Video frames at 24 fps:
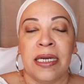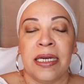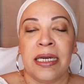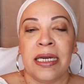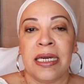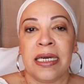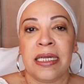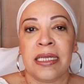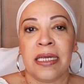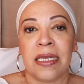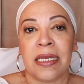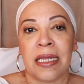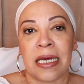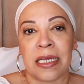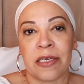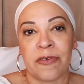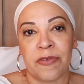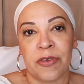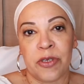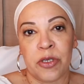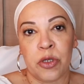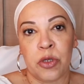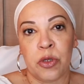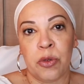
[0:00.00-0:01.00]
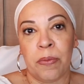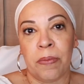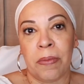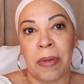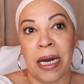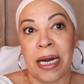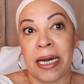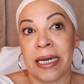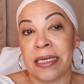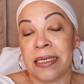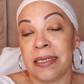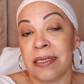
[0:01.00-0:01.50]
and a lot of you
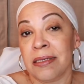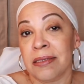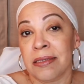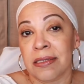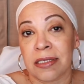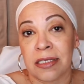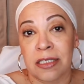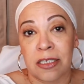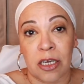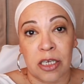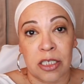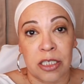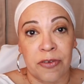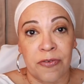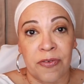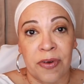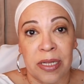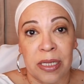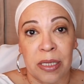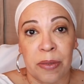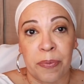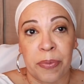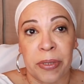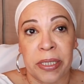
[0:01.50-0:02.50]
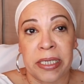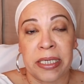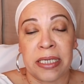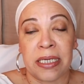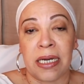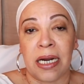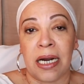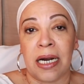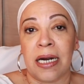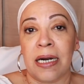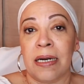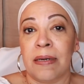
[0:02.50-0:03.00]
might start developing
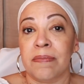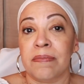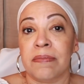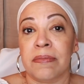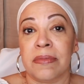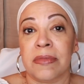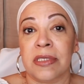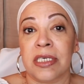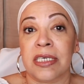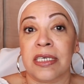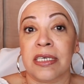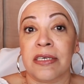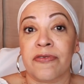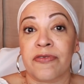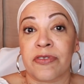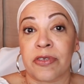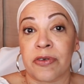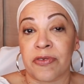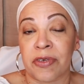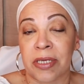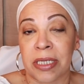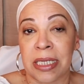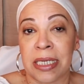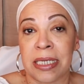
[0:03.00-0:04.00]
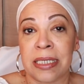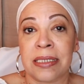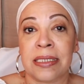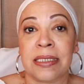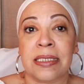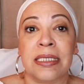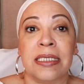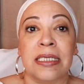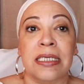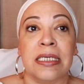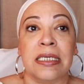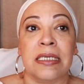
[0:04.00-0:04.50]
the gift of
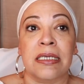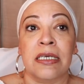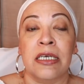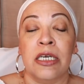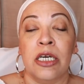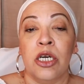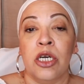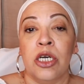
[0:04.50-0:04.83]
cleansing,